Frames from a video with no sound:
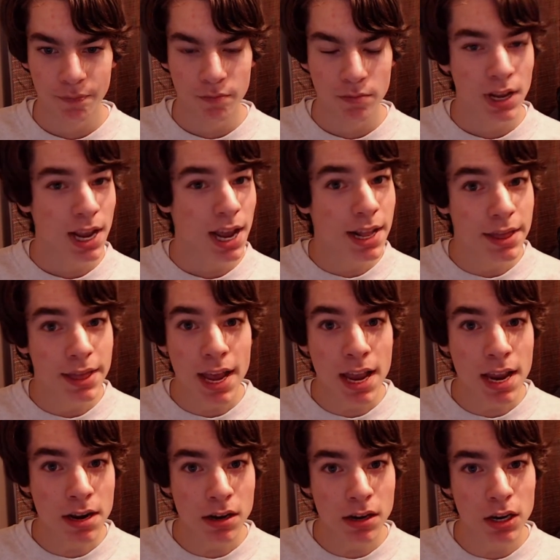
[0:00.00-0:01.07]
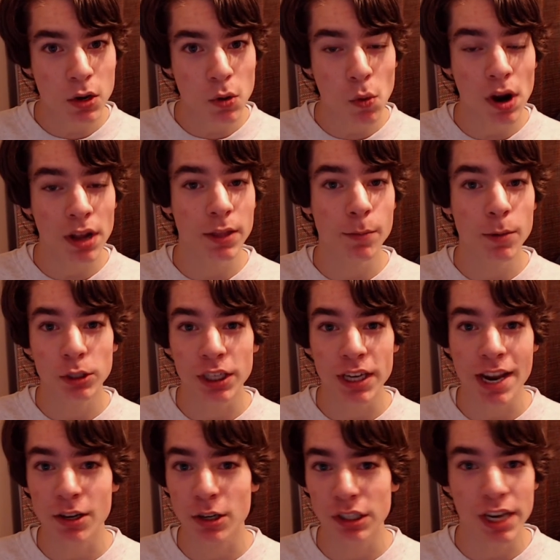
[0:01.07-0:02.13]
And then you want the most
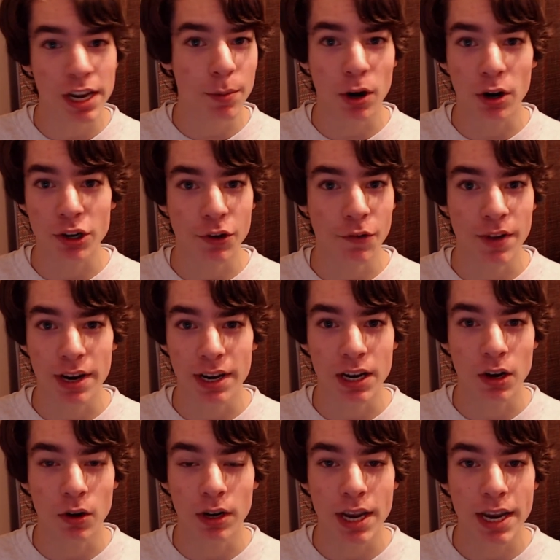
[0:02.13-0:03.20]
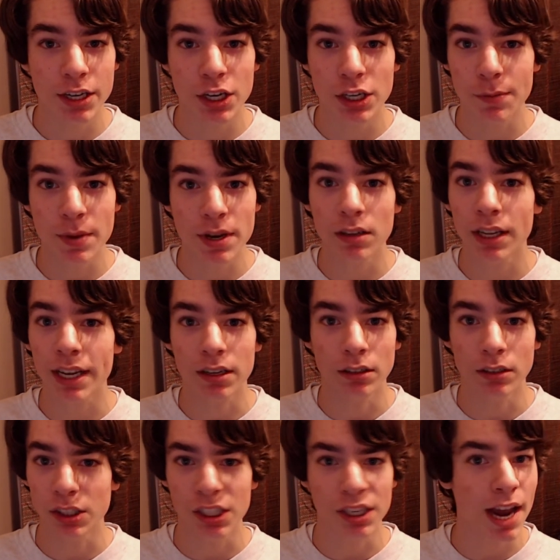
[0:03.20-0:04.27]
interesting part of your video. It could just be like a
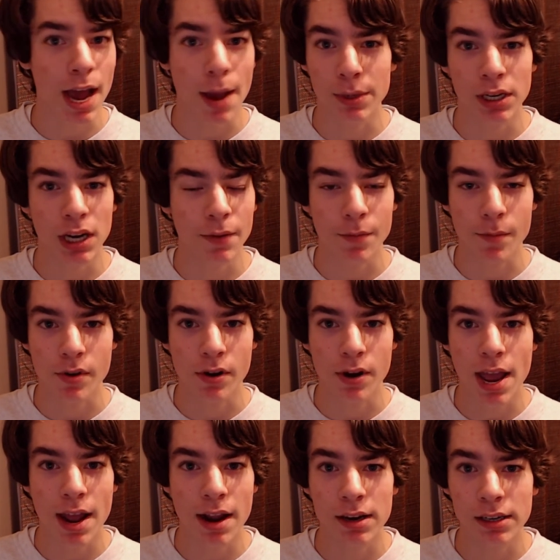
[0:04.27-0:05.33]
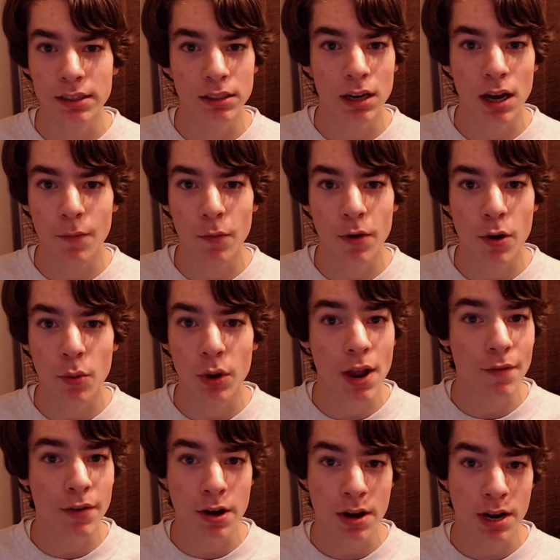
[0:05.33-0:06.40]
little snapshot from your editing software or
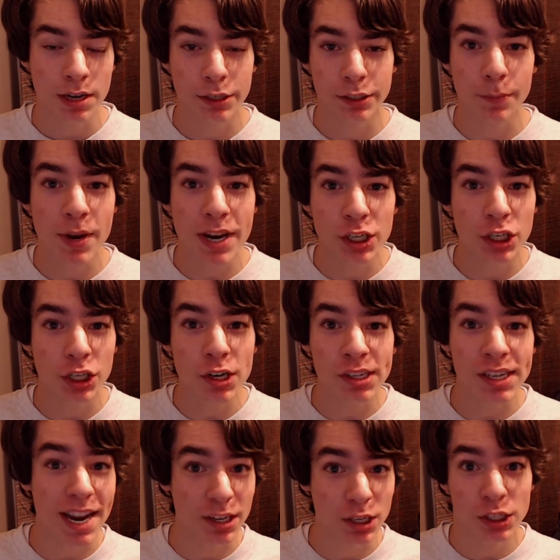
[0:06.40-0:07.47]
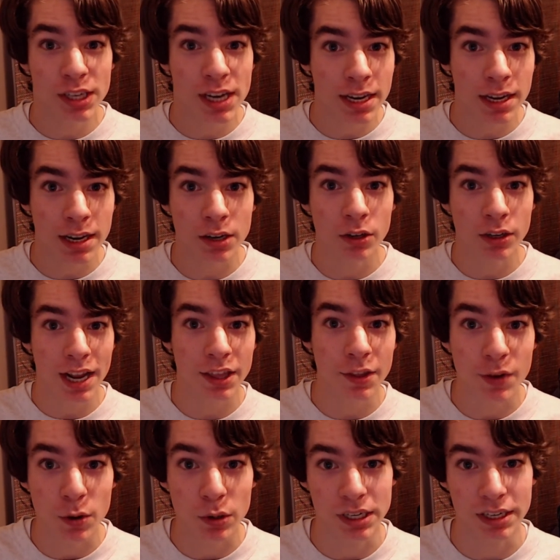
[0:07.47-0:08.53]
whatever. Just make sure it's interesting and it'll get the
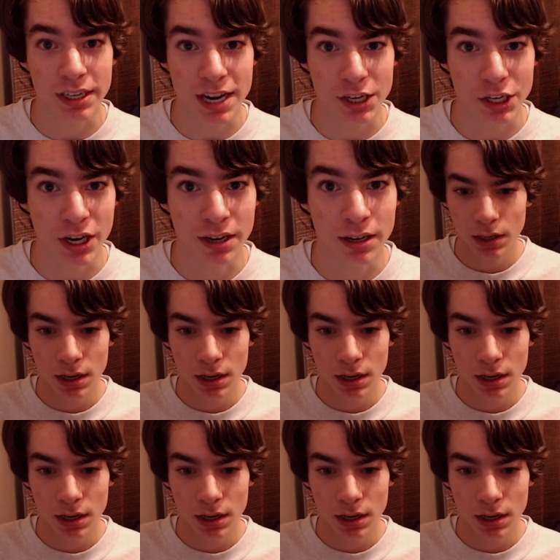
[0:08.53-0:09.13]
viewer's attention.